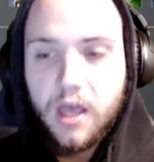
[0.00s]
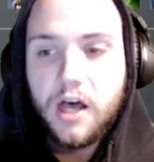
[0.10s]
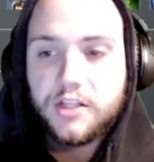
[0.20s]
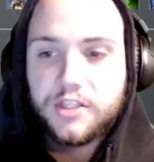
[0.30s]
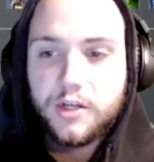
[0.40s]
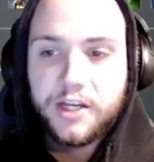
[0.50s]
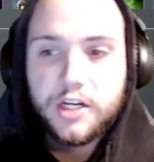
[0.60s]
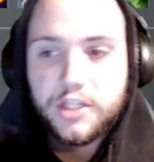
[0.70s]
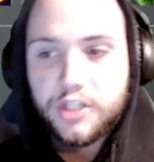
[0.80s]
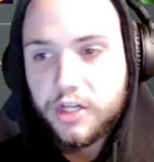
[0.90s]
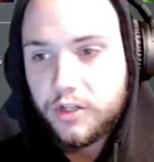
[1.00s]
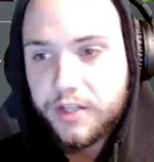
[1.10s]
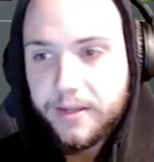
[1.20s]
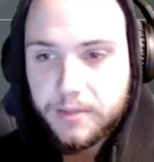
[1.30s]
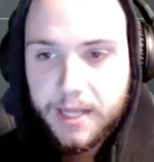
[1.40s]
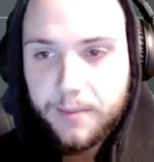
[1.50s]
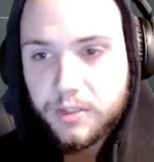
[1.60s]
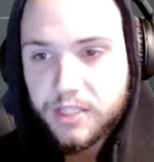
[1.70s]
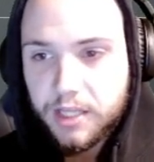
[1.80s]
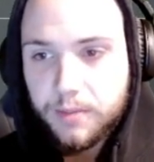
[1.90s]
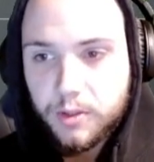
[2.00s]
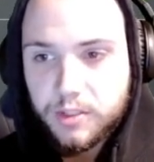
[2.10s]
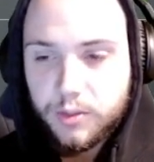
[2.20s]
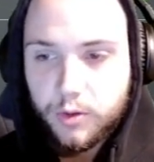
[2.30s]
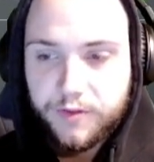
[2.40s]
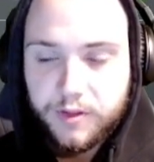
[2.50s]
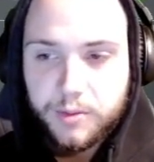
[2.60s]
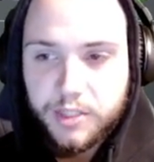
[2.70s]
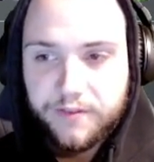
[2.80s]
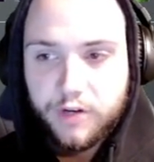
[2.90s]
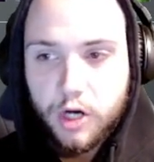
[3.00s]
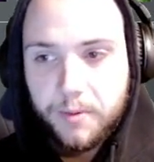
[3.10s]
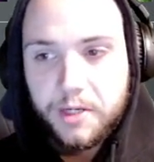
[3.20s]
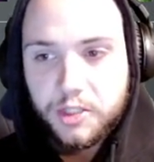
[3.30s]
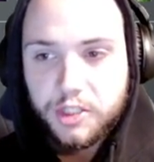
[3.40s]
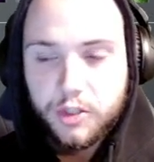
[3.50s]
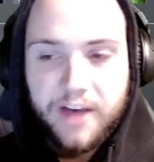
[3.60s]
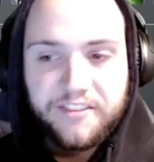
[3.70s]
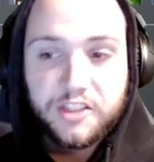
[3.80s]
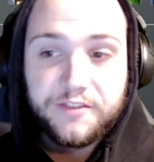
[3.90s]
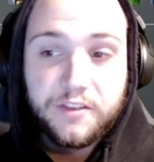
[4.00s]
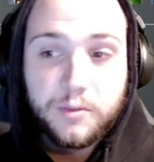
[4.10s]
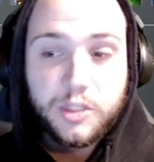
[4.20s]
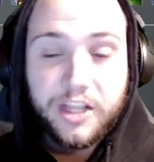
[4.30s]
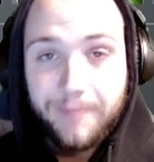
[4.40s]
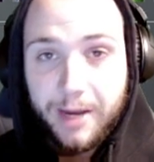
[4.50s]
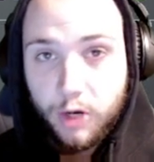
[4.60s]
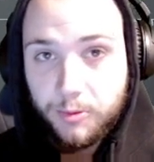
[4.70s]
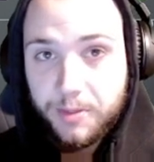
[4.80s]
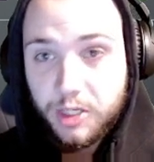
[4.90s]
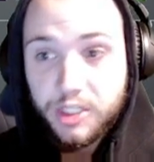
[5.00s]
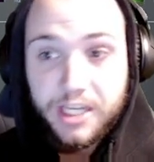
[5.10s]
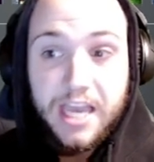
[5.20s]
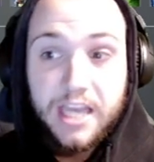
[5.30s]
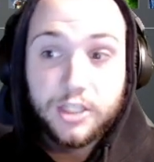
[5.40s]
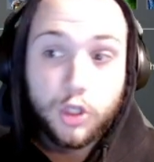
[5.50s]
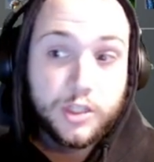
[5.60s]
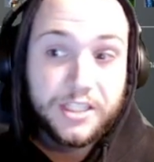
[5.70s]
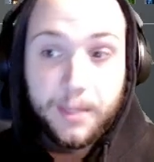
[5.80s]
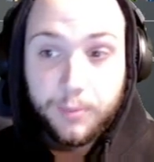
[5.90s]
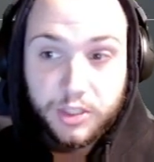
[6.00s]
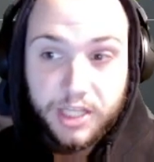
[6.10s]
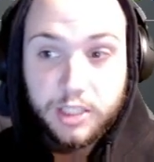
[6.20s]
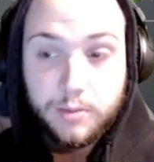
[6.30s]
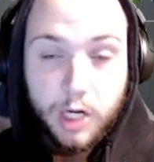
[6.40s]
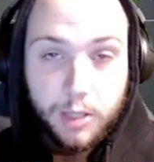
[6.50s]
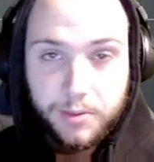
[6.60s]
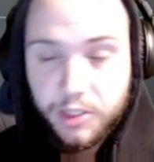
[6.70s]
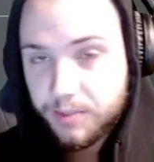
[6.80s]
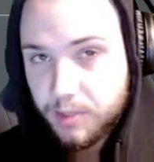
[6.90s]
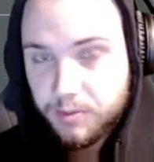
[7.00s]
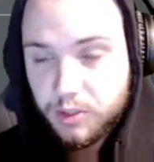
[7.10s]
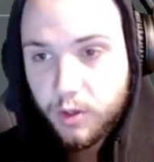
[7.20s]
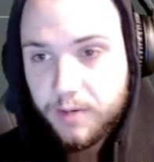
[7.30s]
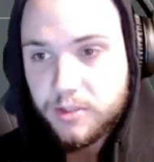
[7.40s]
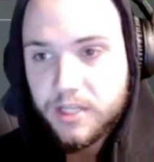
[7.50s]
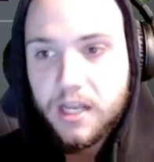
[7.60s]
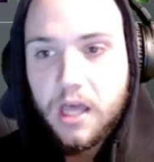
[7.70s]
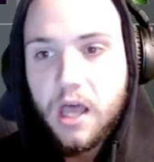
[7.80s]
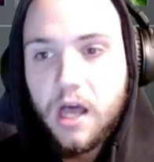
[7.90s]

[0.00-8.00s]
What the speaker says: So increase your critical damage by 10%. The bonus equal to 50% of your Armor Piercing. So obviously 50% of my Armor Piercing is only 10%. So my Armor Piercing must be 20%.